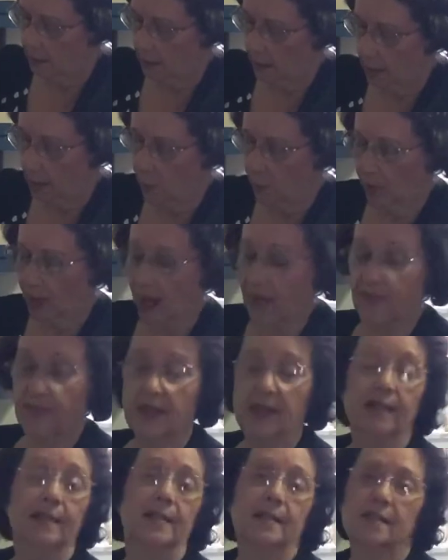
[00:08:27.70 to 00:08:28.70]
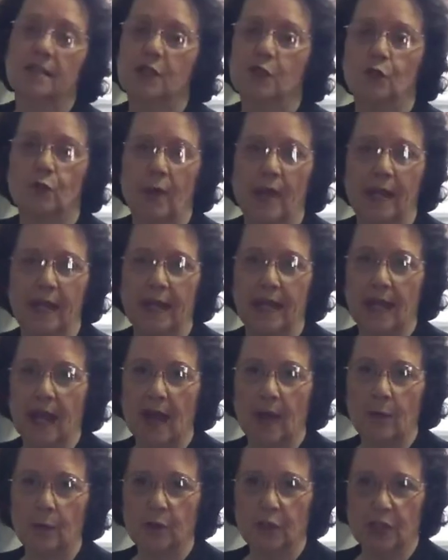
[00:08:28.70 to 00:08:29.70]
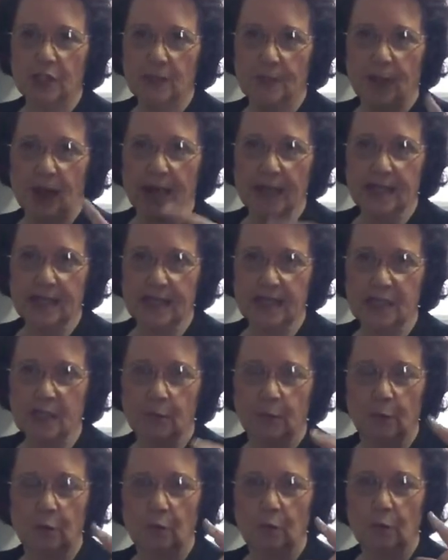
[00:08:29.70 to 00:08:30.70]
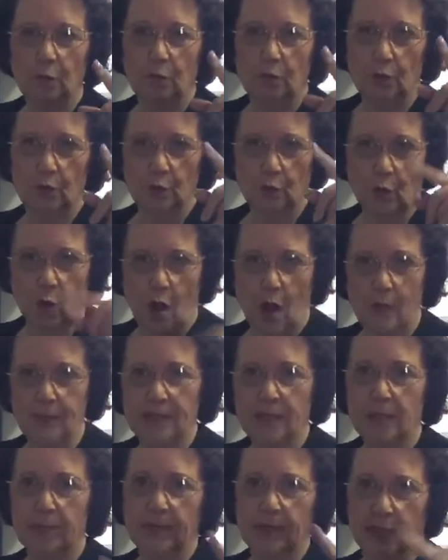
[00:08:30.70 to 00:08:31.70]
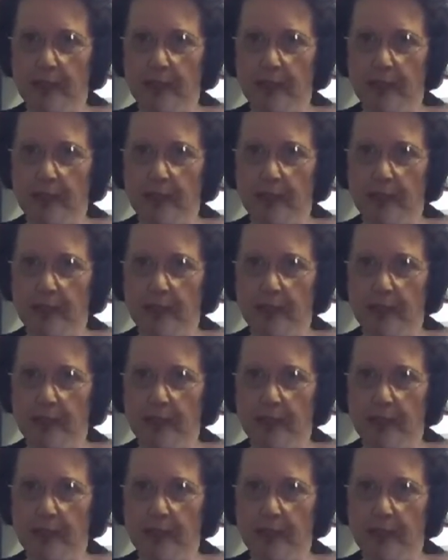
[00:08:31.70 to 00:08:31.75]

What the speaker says: And when I think this is ready, I will just by a teaspoon drop some of the